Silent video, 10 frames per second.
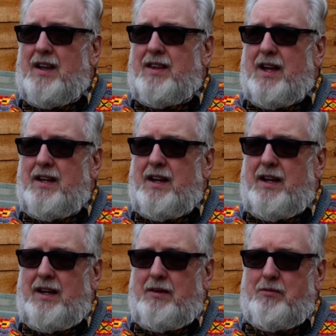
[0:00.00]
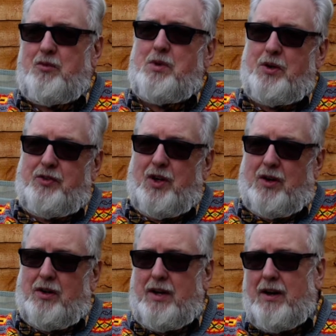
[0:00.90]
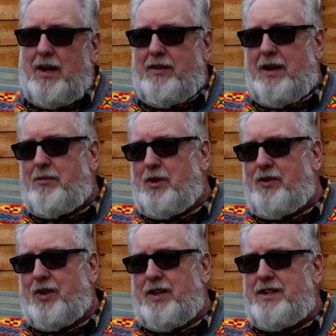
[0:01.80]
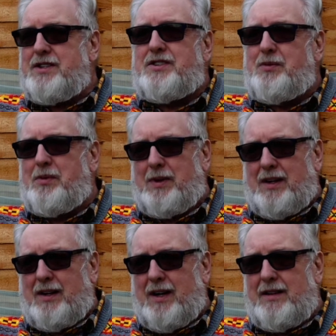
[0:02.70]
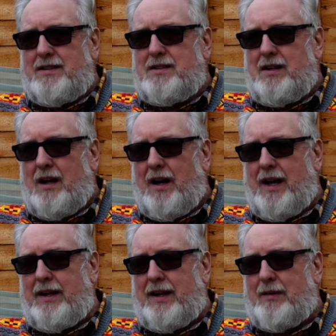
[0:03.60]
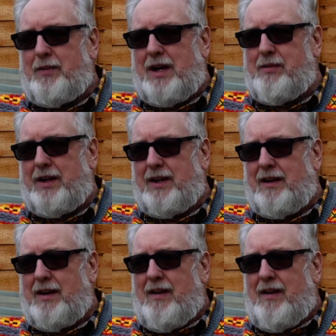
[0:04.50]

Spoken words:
Then he moved on, and I then moved on into supermarkets. I ended up becoming a